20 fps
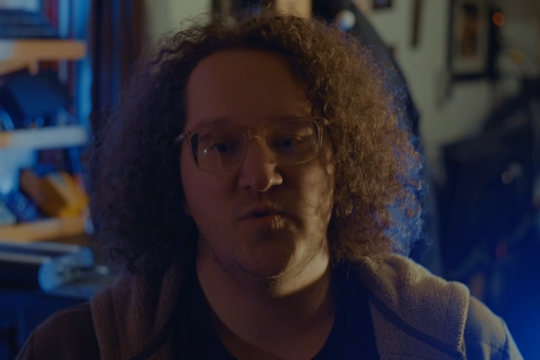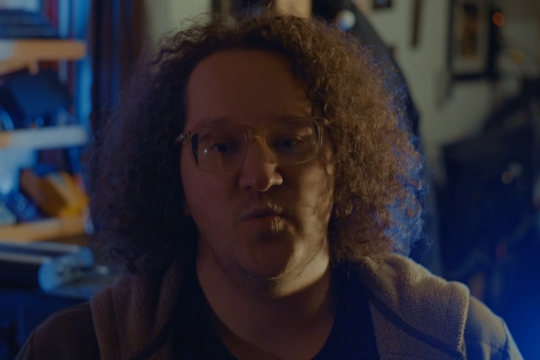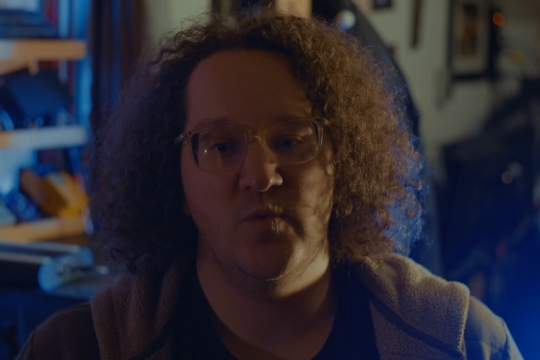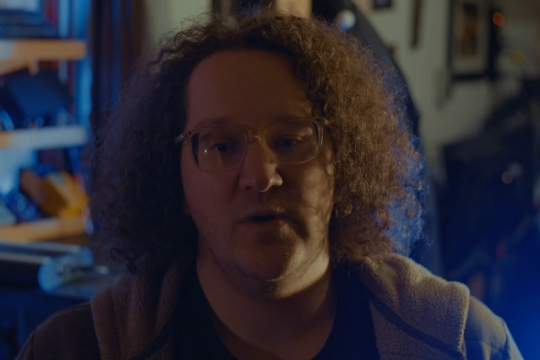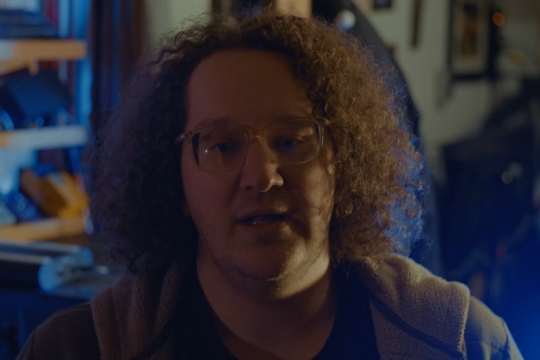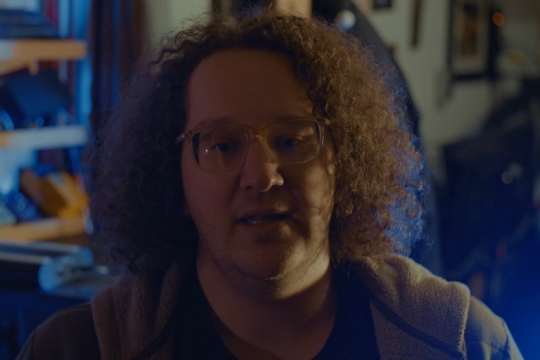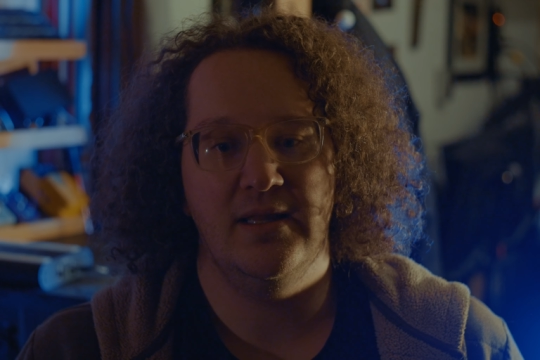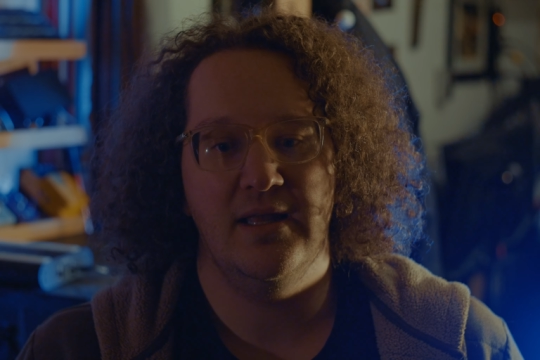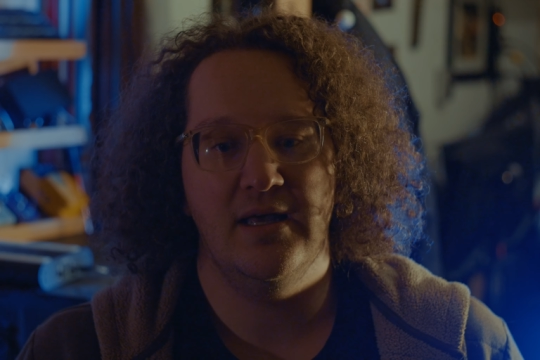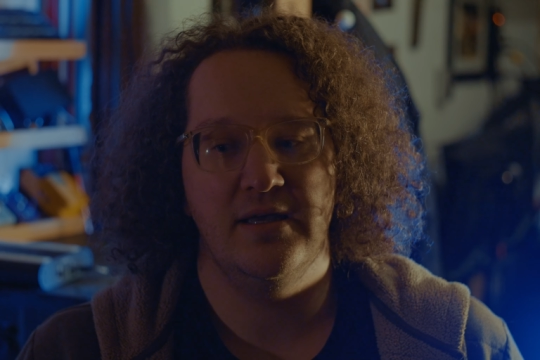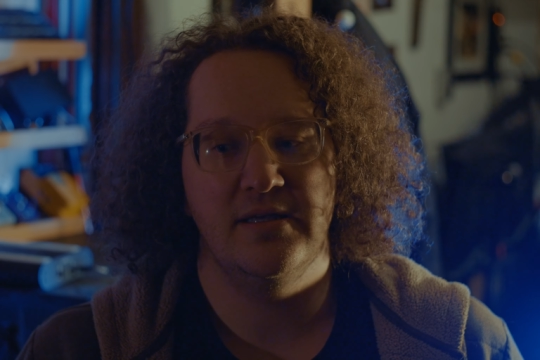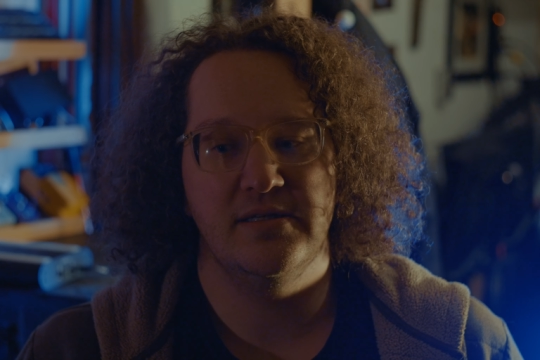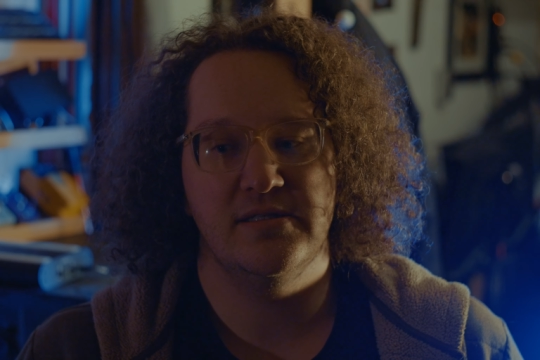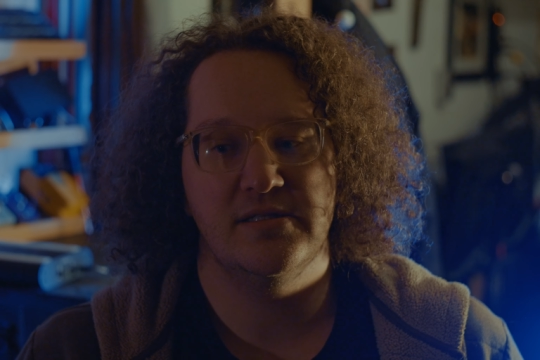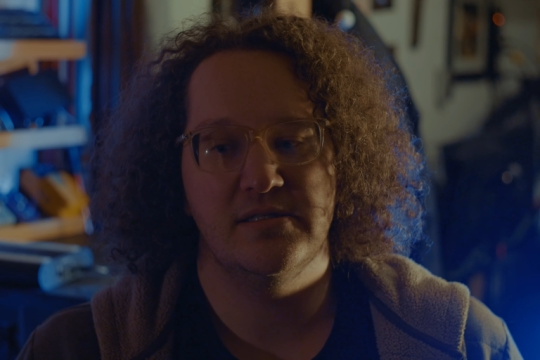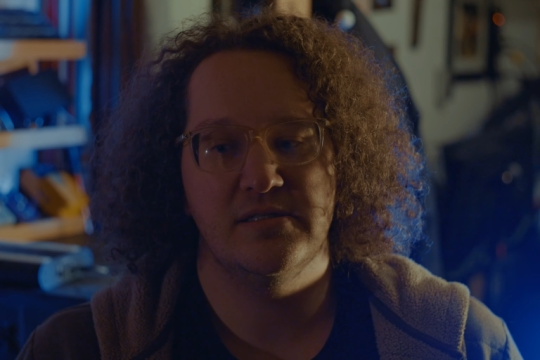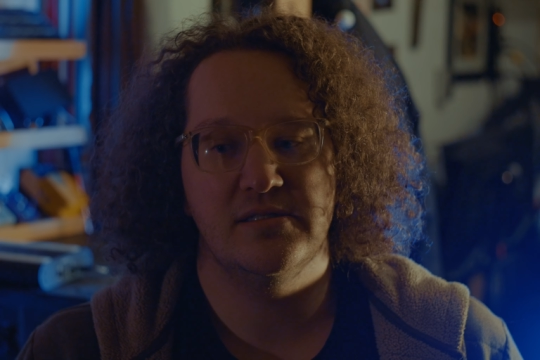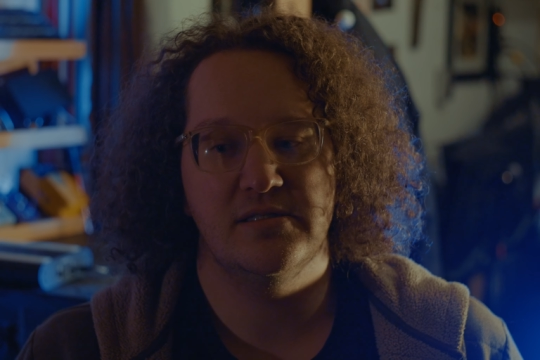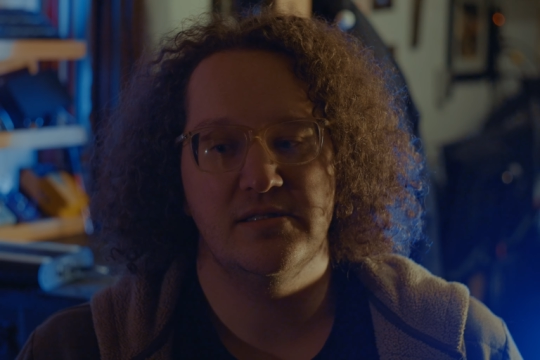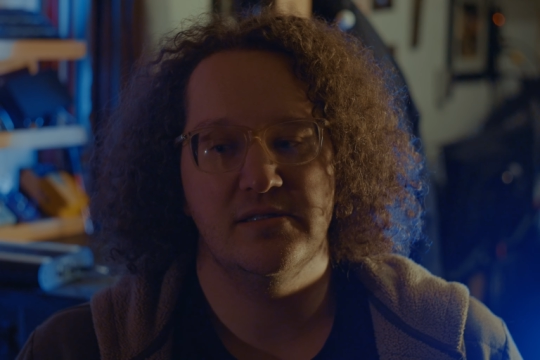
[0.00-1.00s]
well
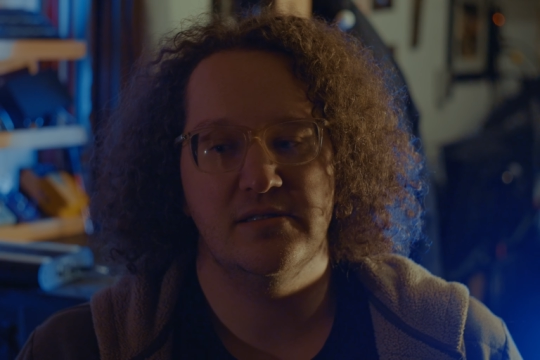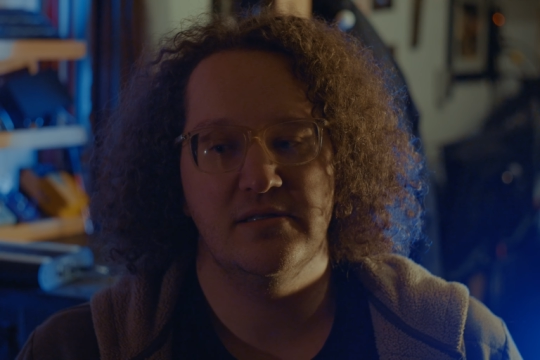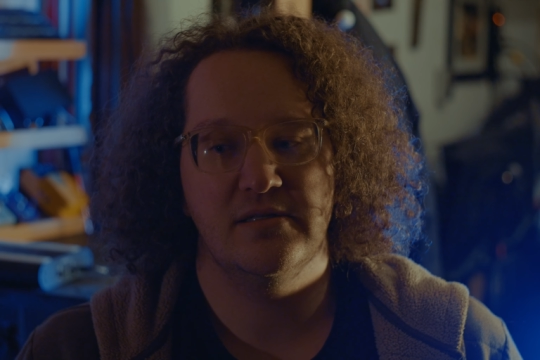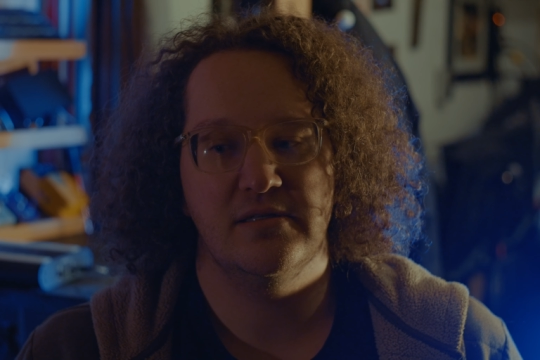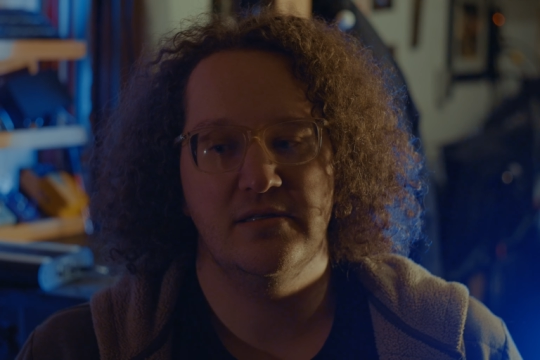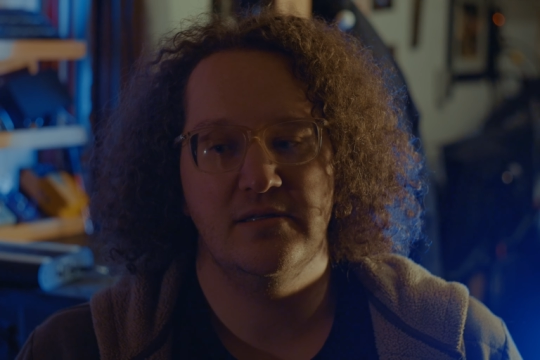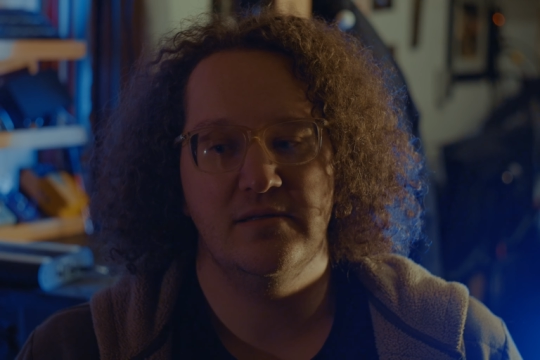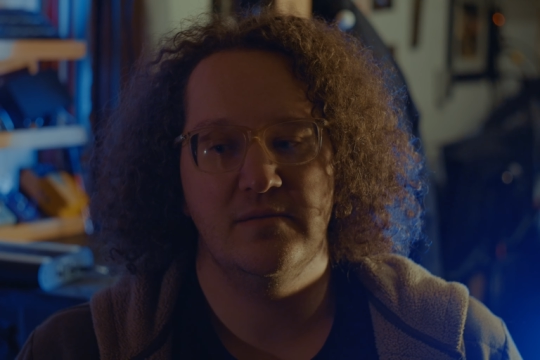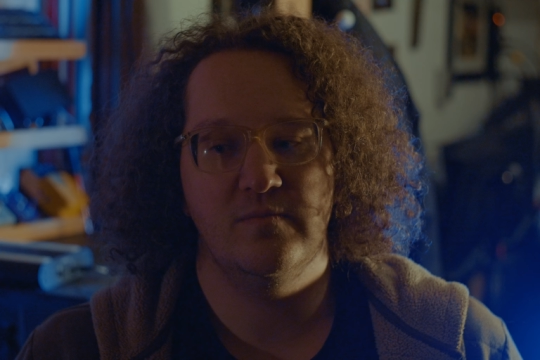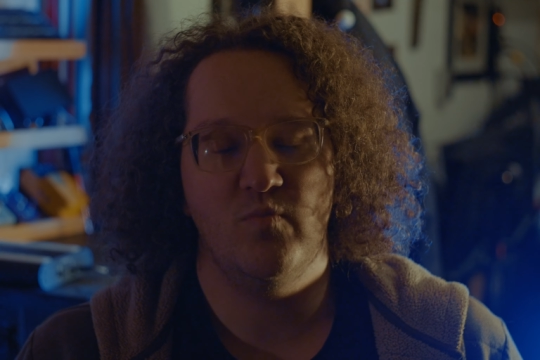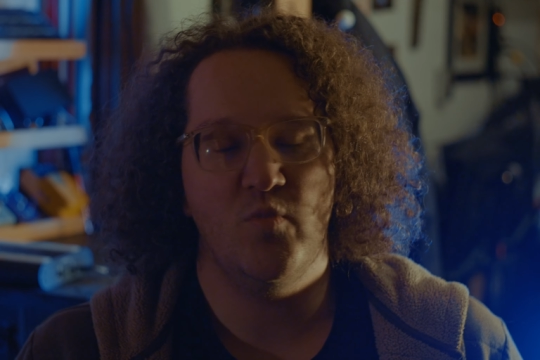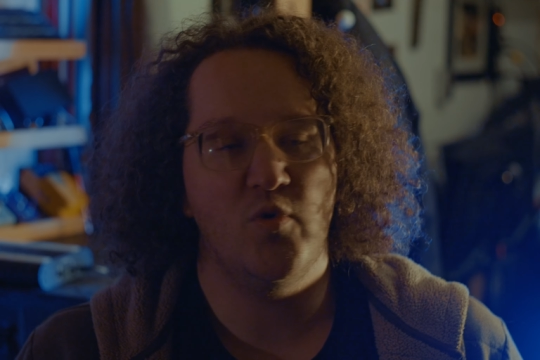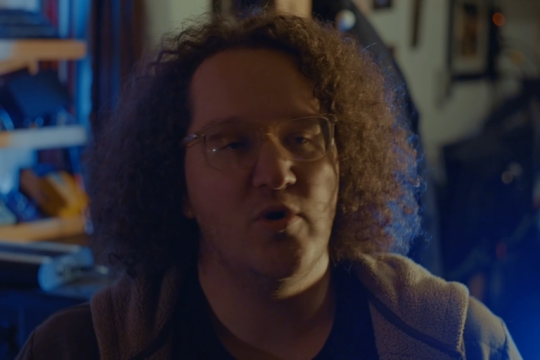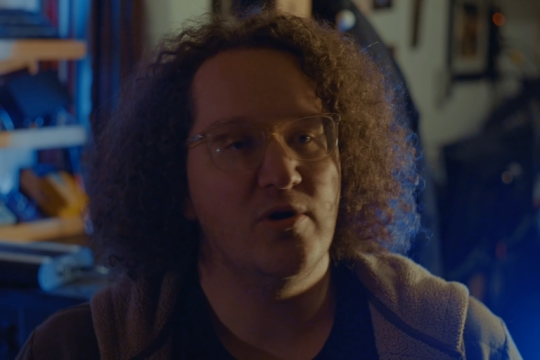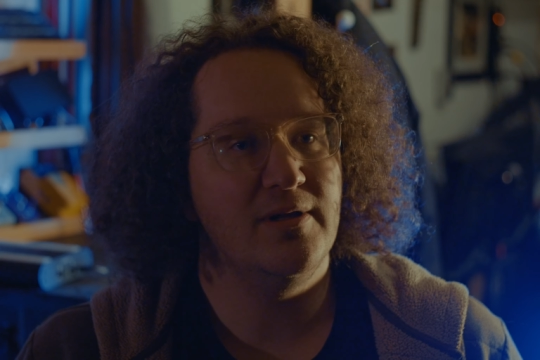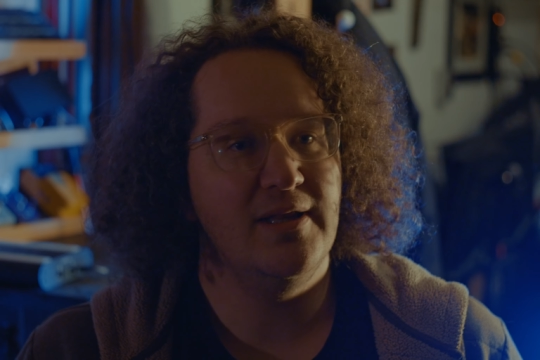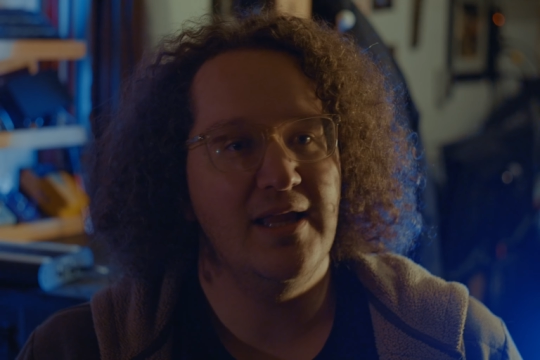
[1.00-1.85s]
as more